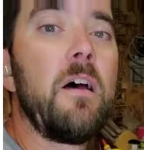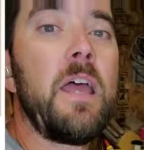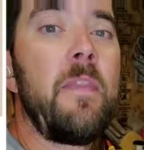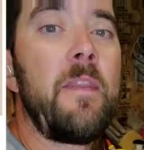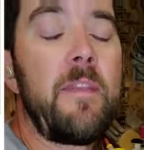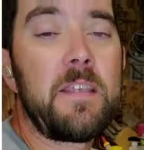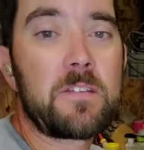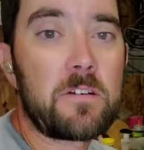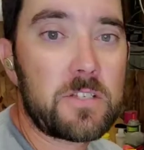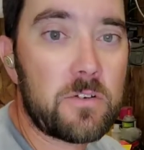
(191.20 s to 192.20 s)
And then they
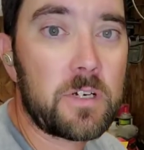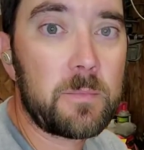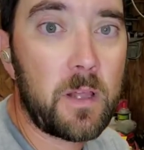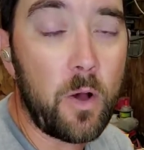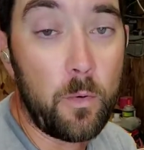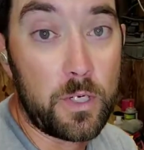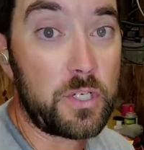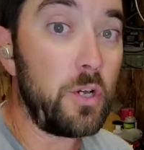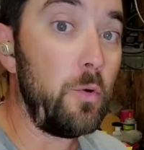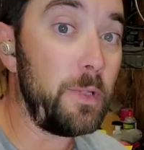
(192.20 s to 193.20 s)
started joking about, oh, we
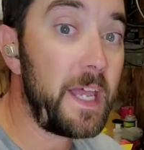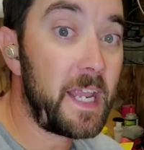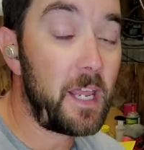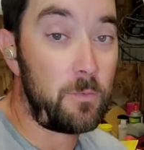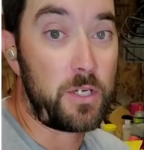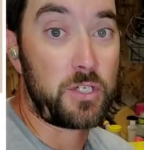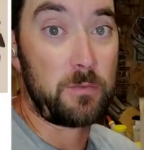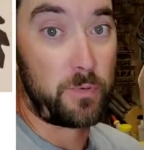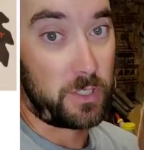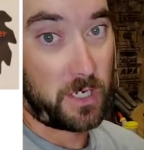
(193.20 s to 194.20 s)
should gold plate it, we
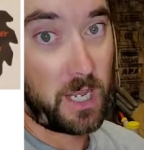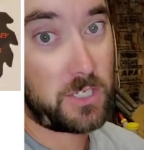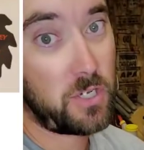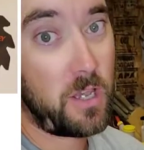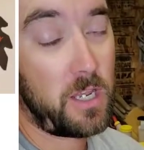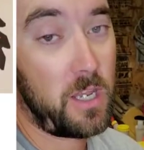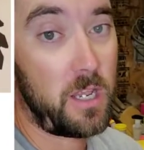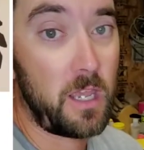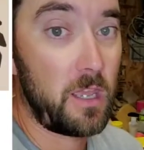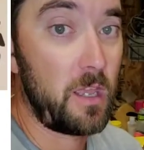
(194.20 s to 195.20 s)
should put an etch on it
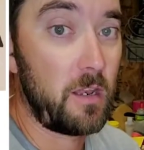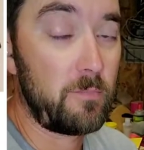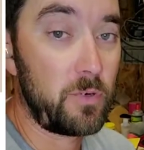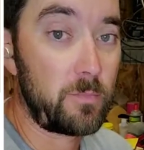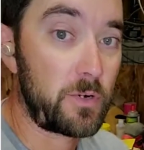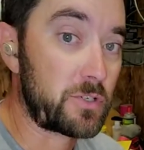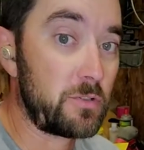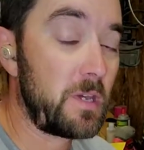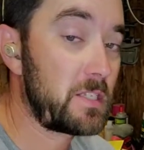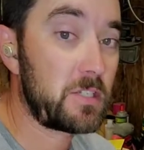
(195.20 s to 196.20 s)
and put a
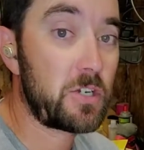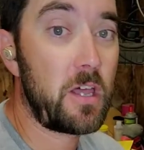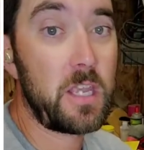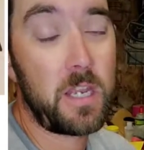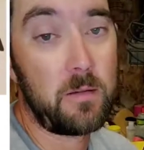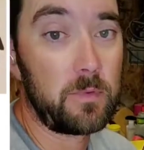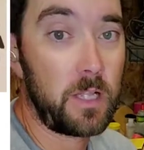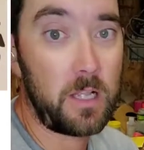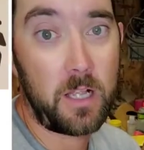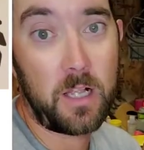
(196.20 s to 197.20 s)
personal message on it and
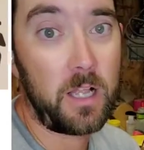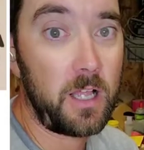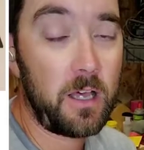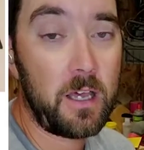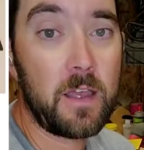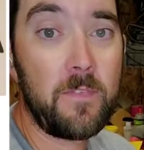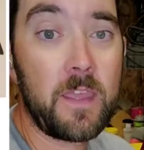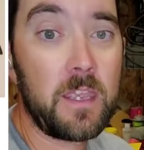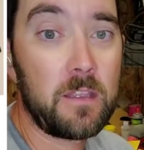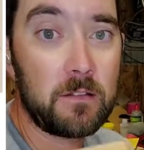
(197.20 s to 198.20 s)
blah ha ha ha. And
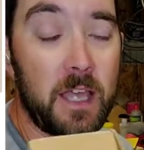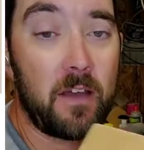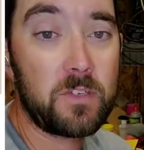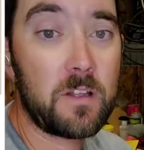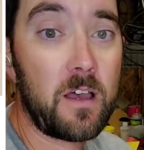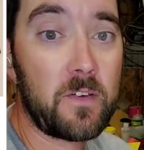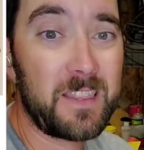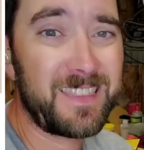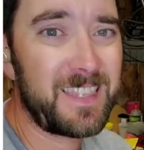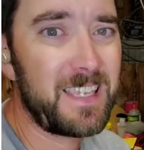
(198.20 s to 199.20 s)
they laughed it off. I
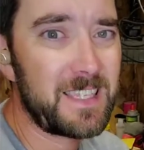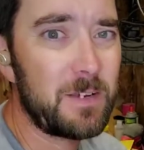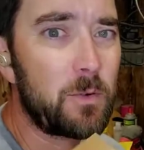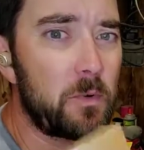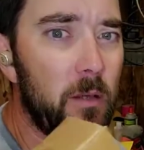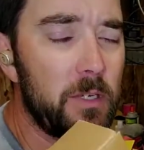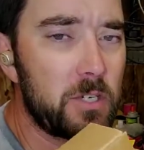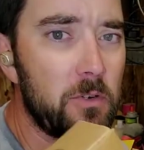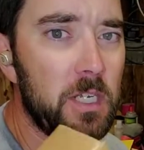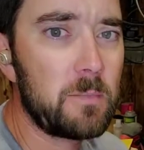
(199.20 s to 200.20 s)
think they were probably
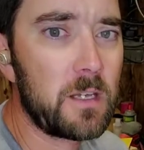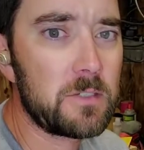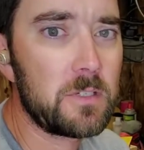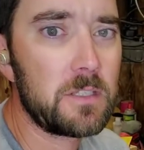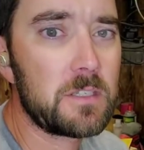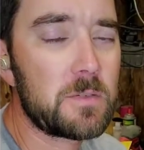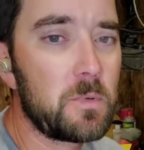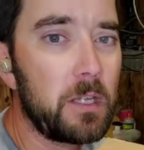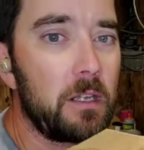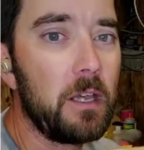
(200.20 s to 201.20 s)
joking about doing this,
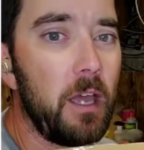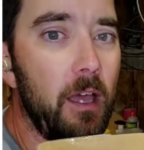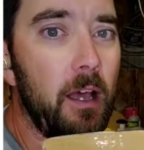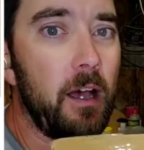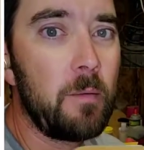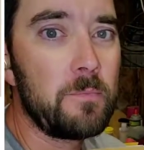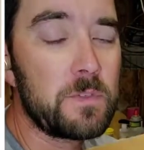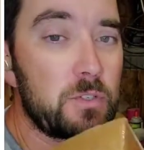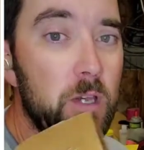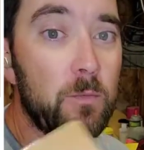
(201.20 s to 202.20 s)
but
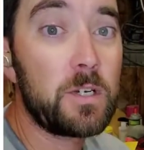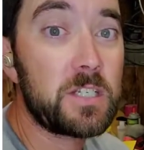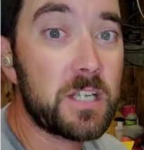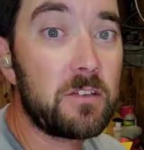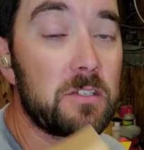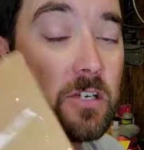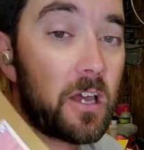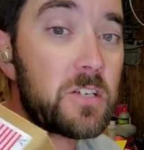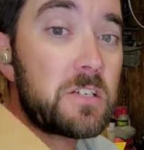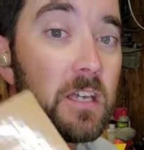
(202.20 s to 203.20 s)
so I reached out to
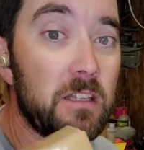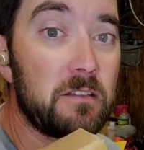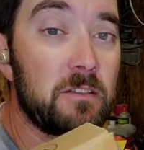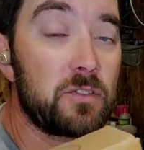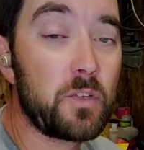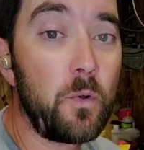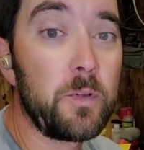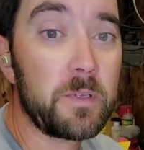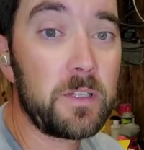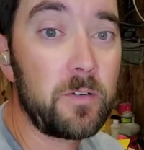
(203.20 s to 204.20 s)
Josh and I told
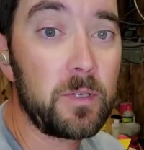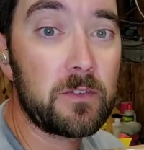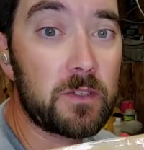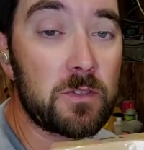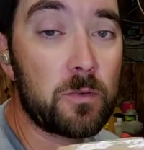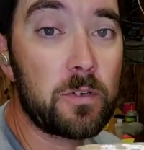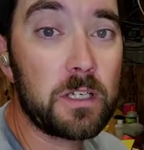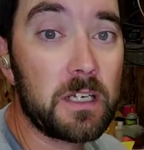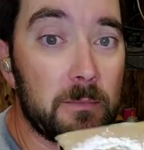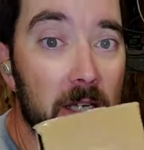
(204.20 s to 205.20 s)
him a little bit of a story,
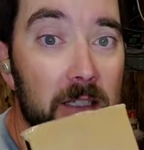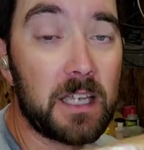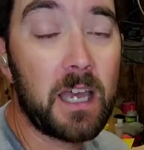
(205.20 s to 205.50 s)
and I'm like,